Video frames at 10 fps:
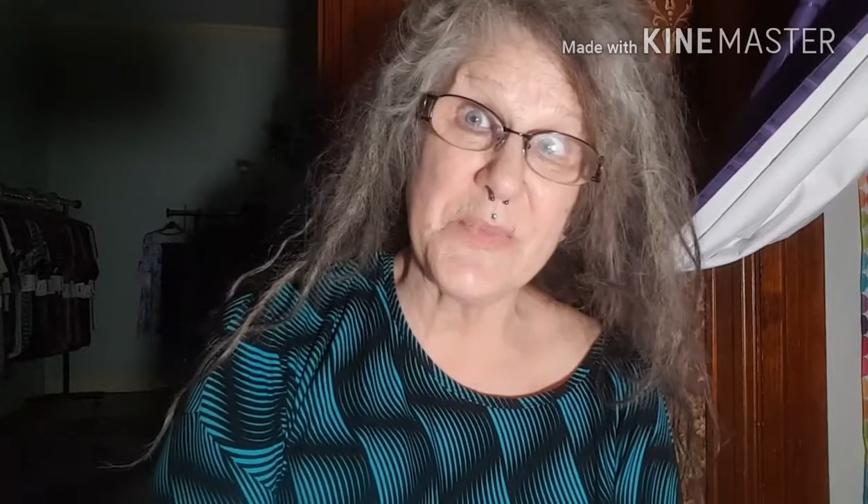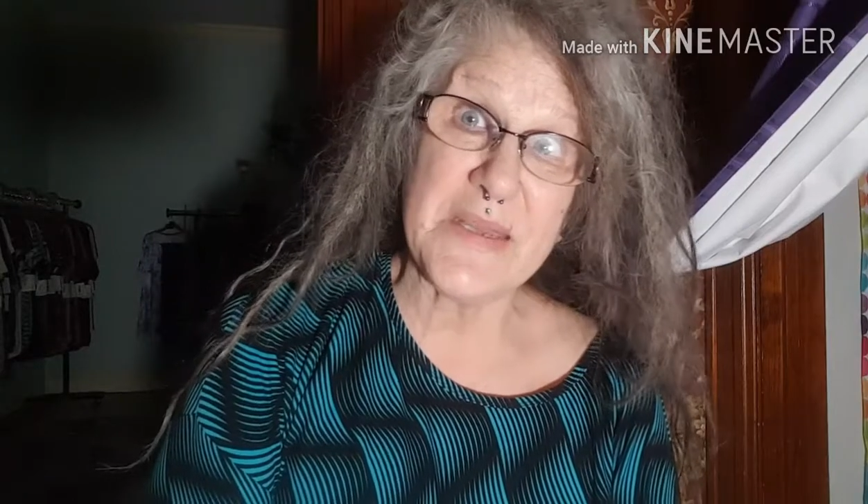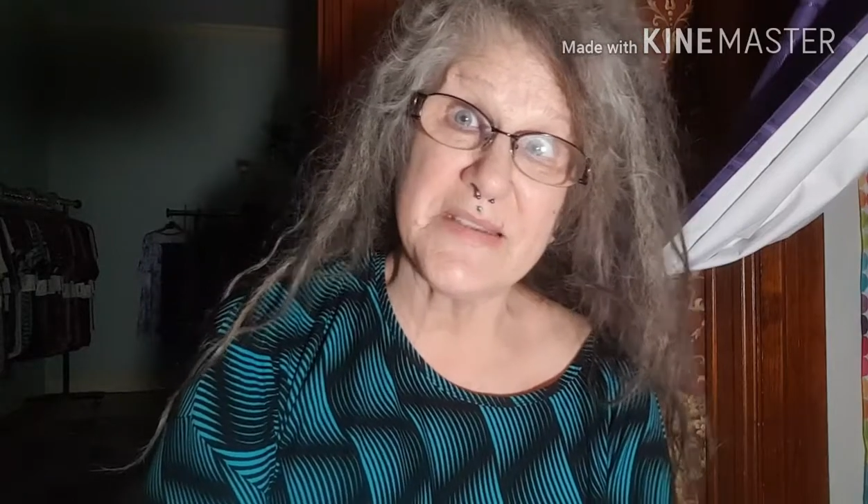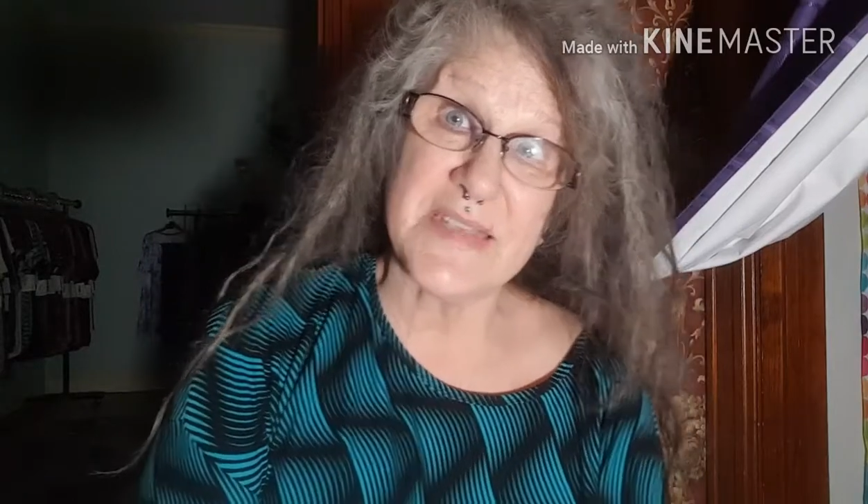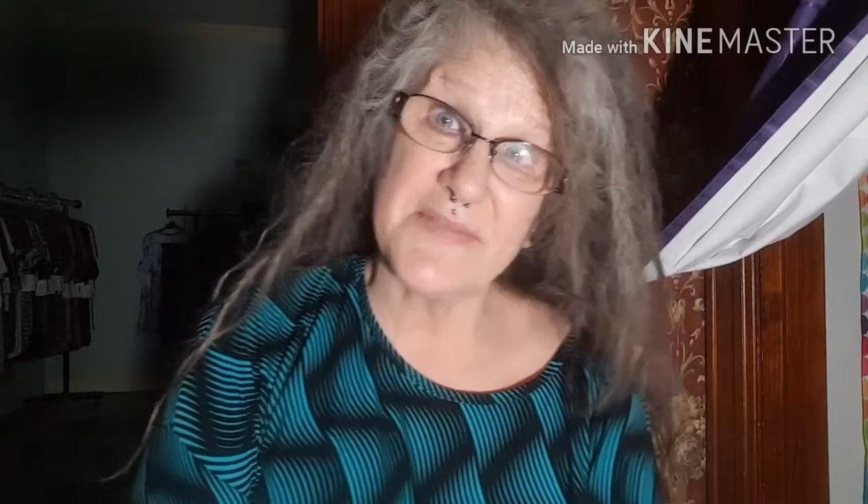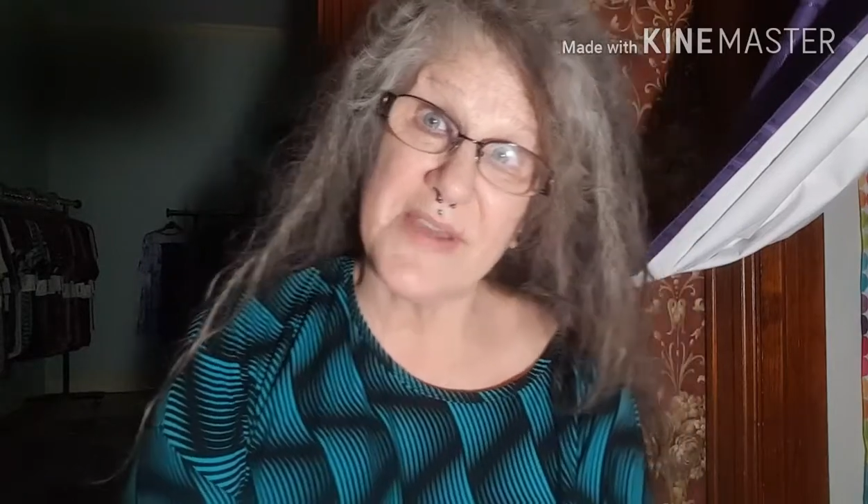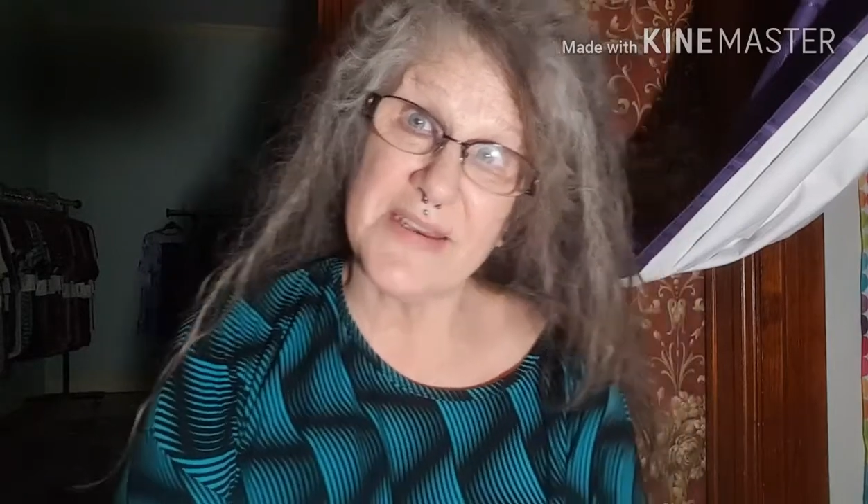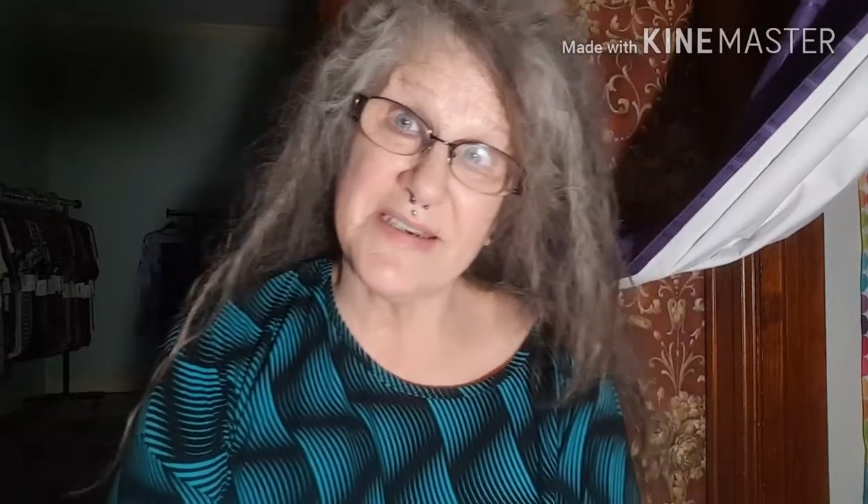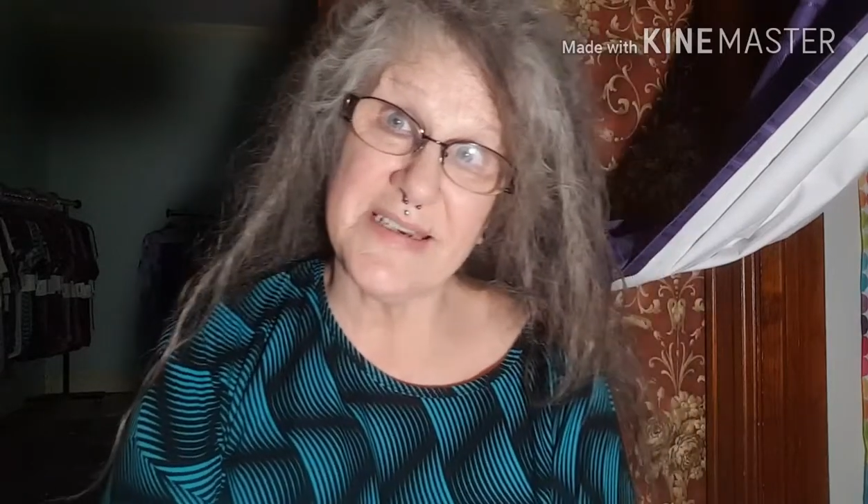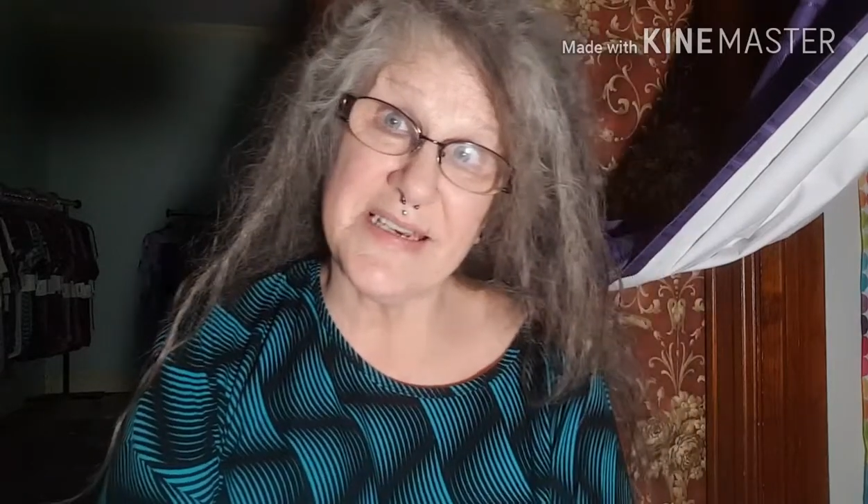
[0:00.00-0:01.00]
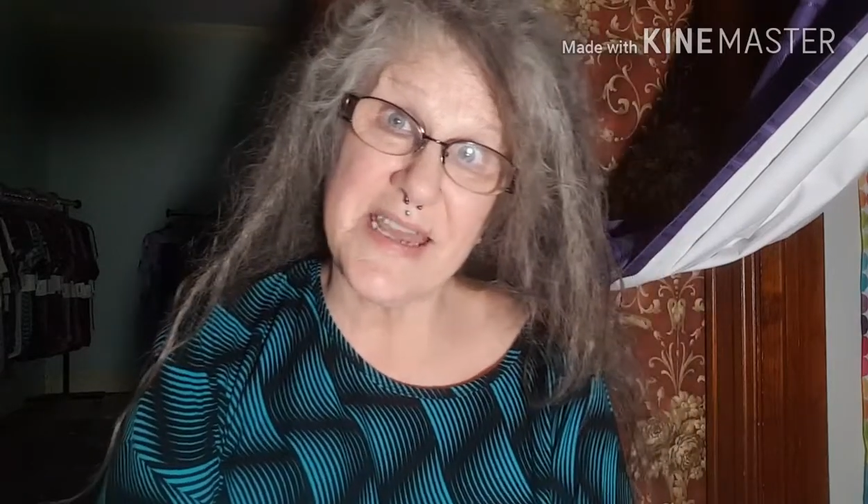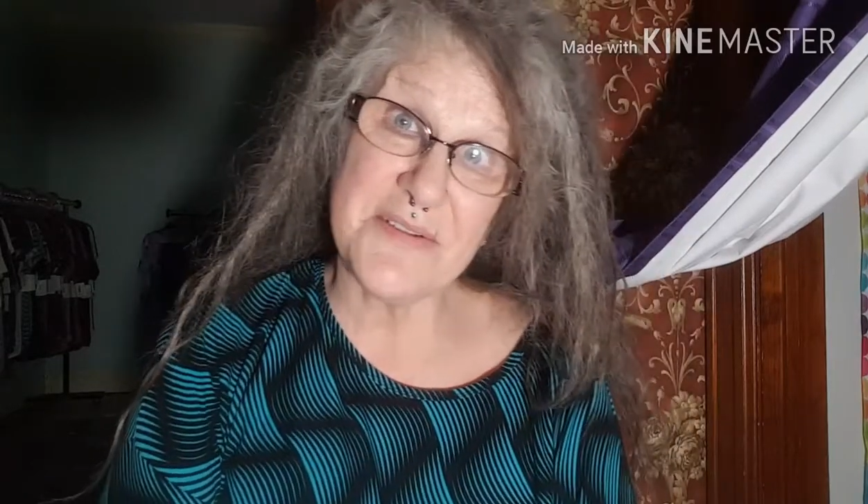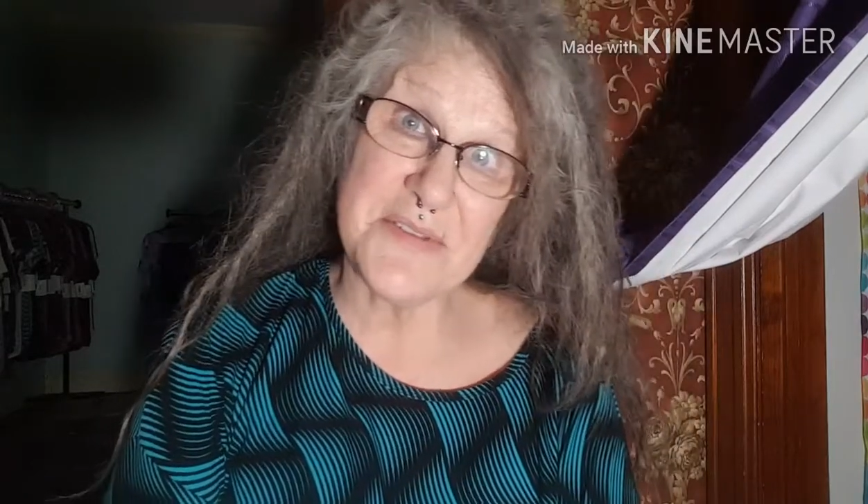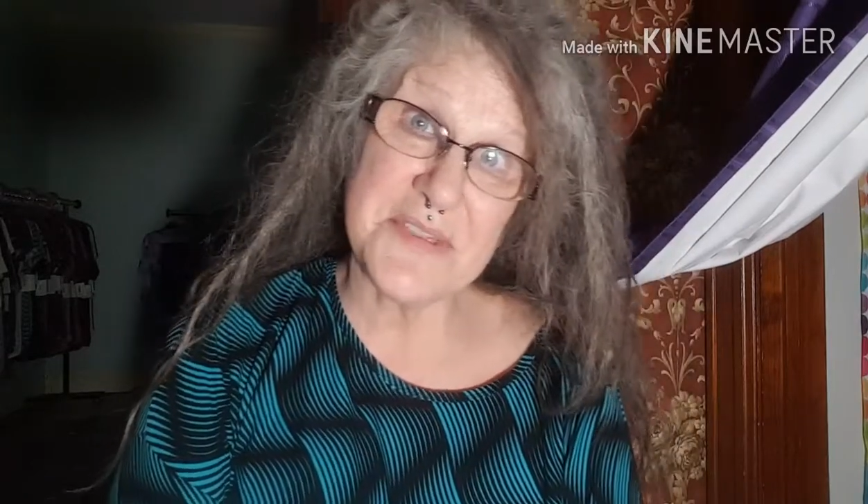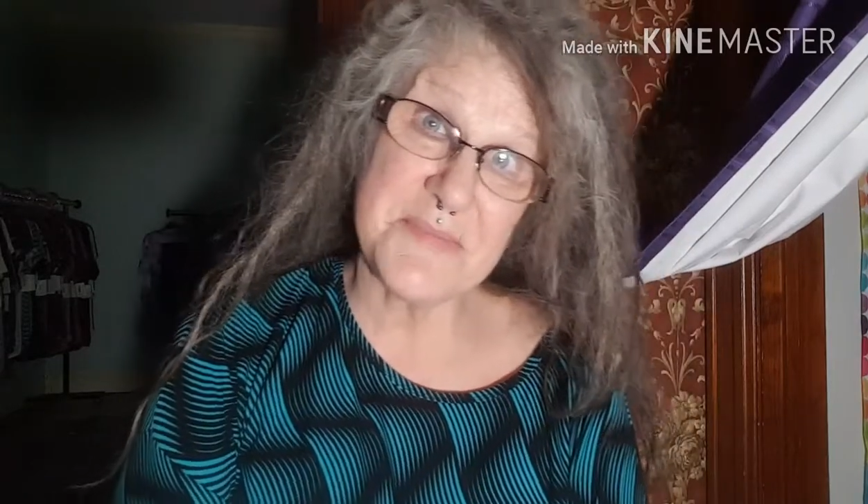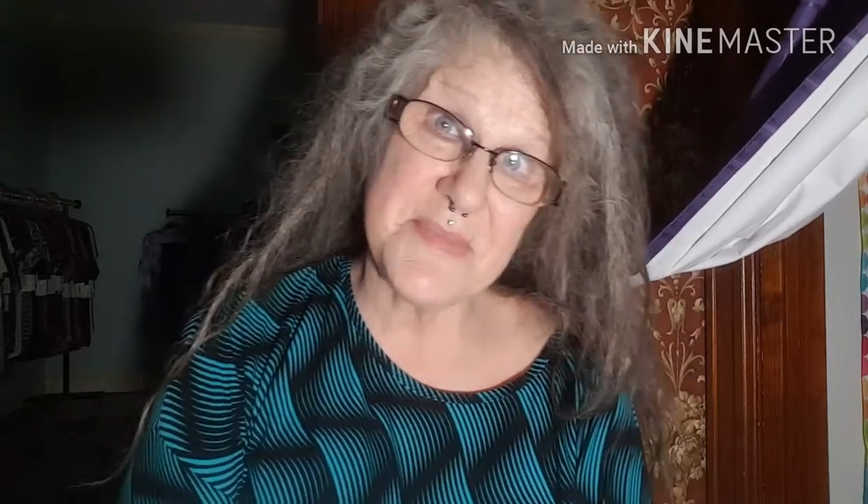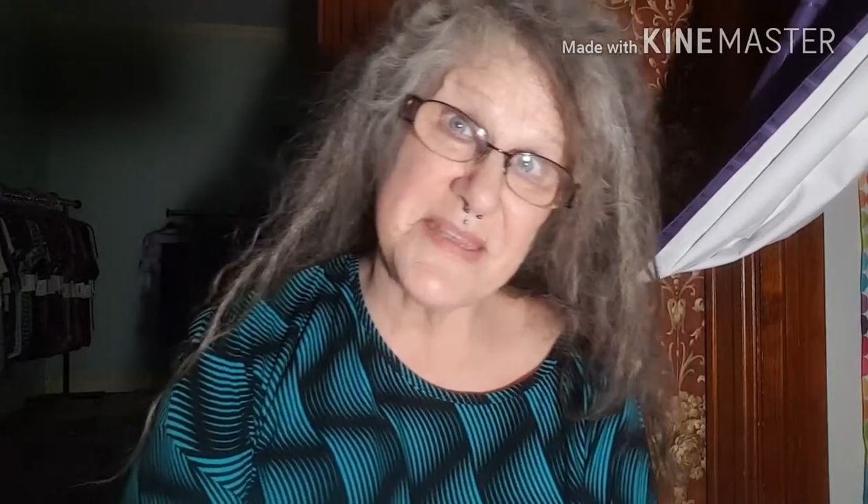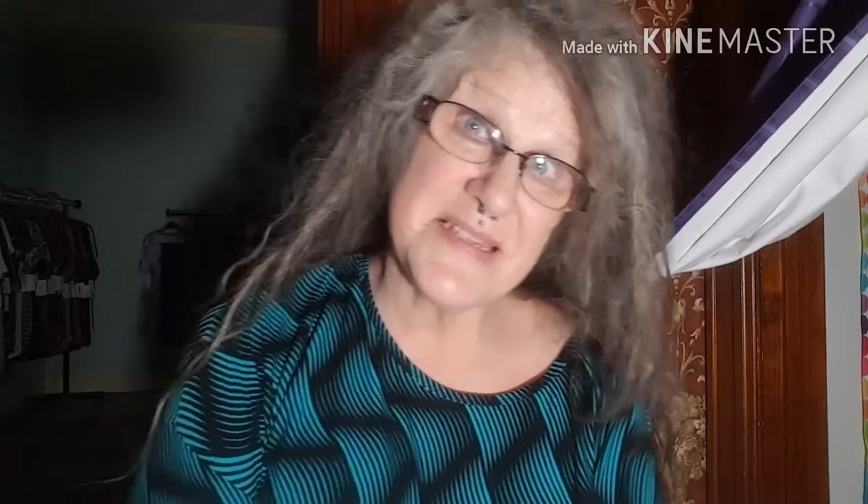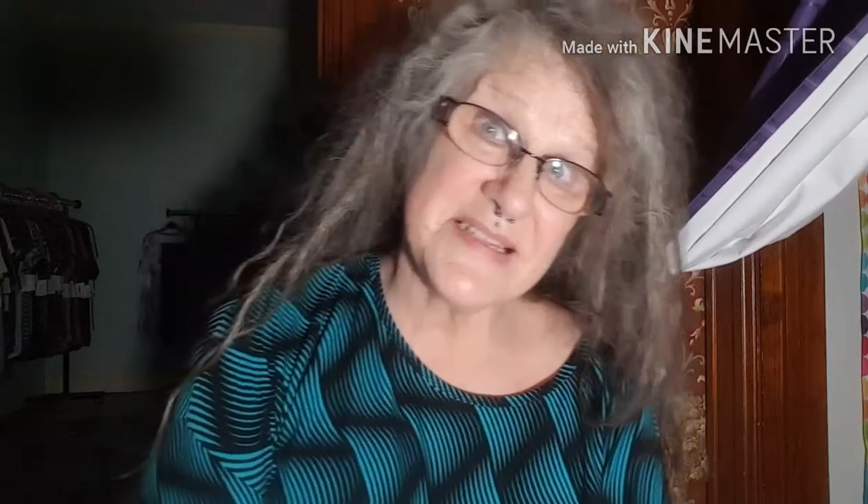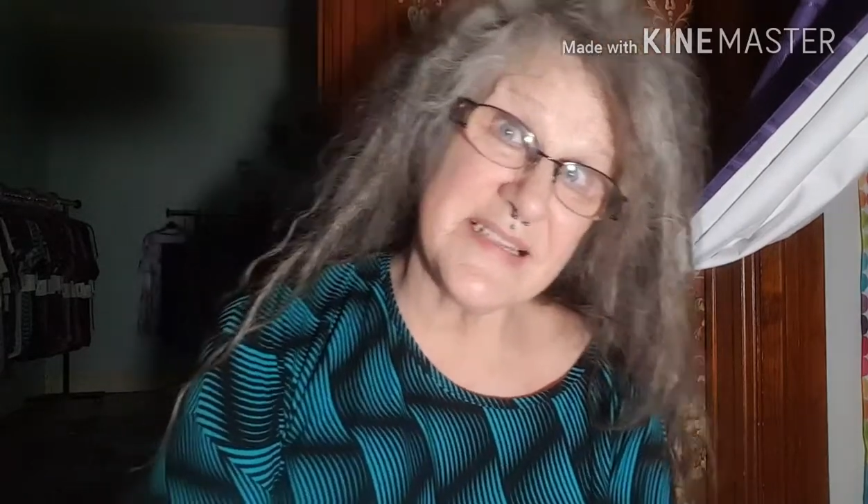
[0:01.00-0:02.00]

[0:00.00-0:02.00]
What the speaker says: because I've got an announcement